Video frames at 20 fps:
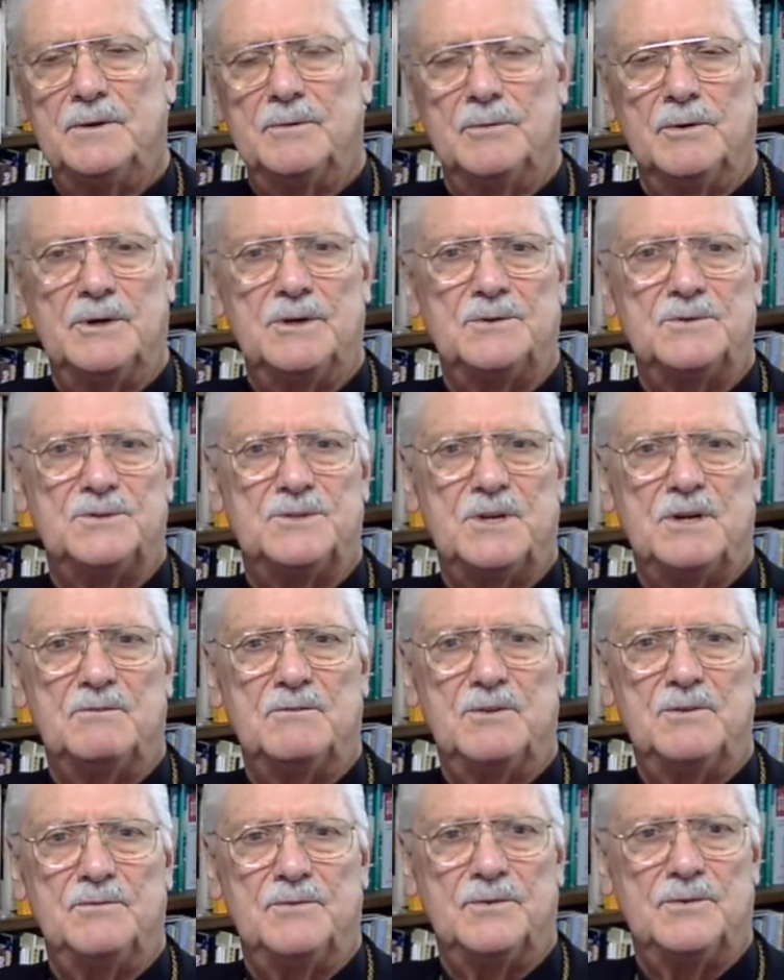
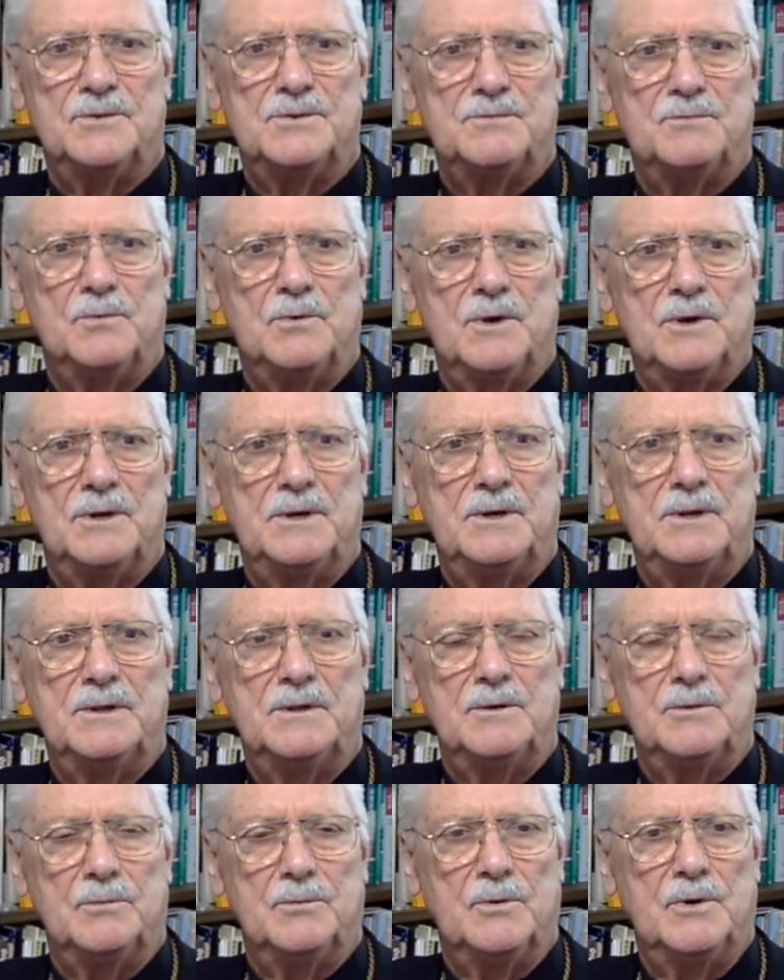107 verse 1,
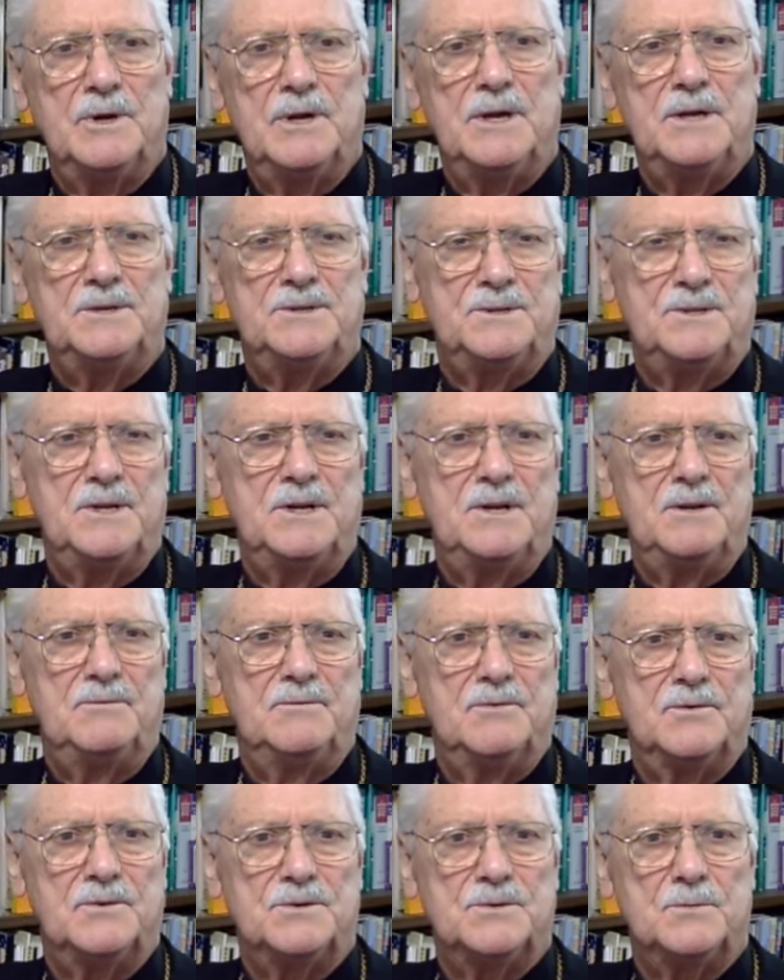118
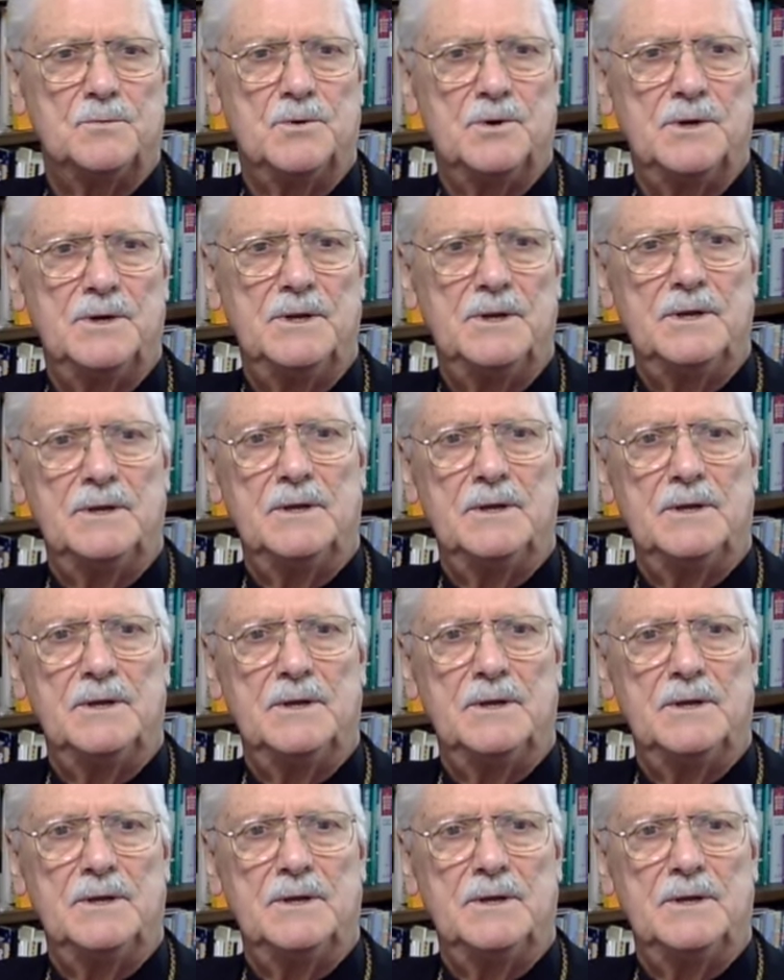verse 1,